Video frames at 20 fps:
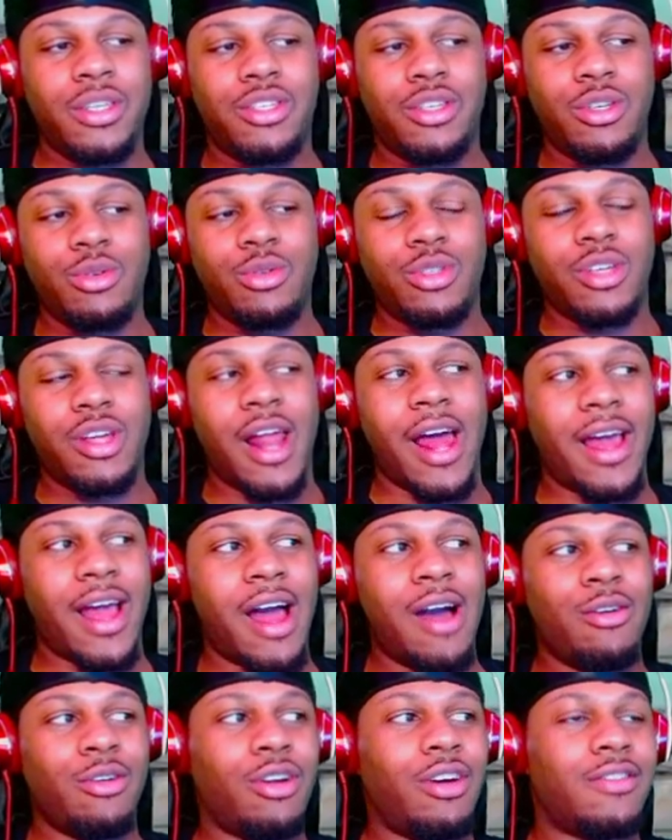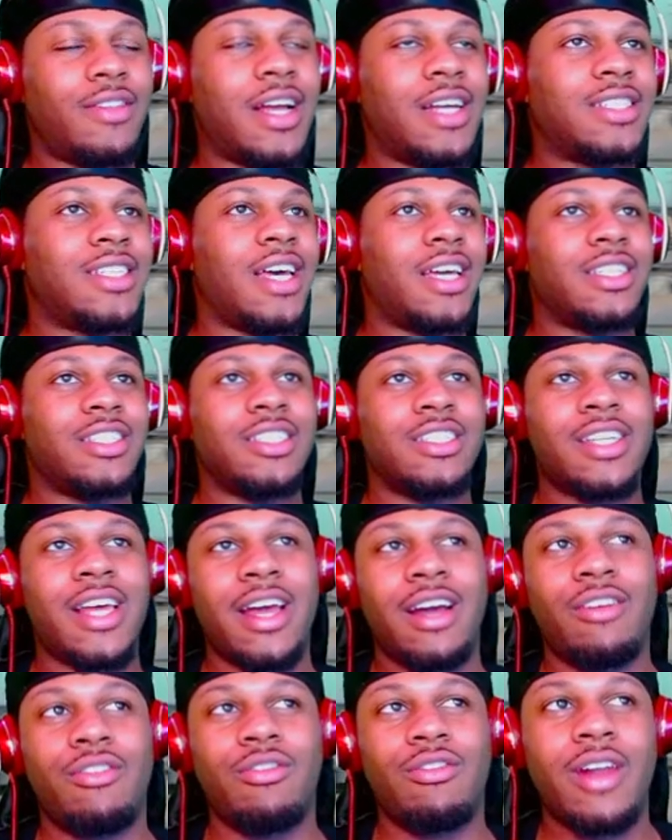too. So like, I don't know if that's like just like
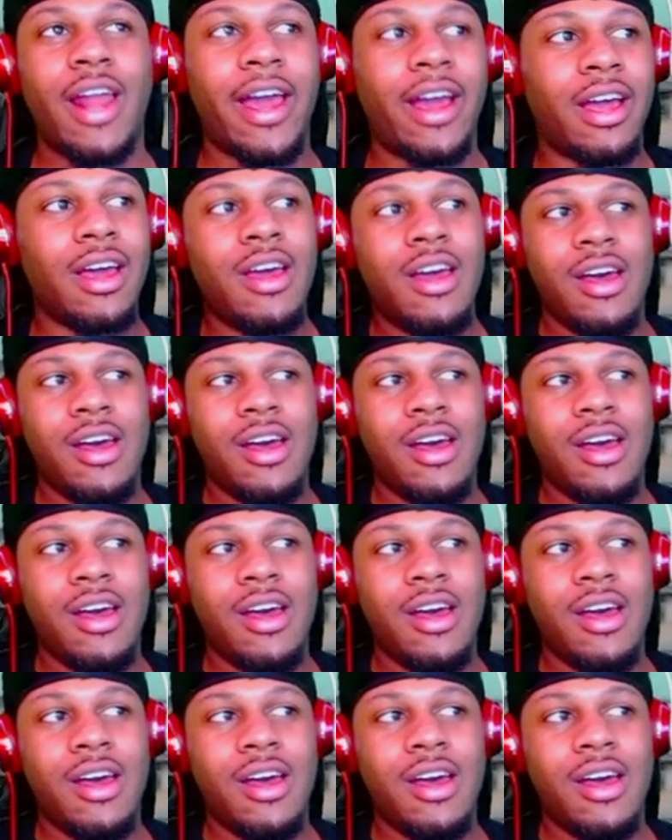a like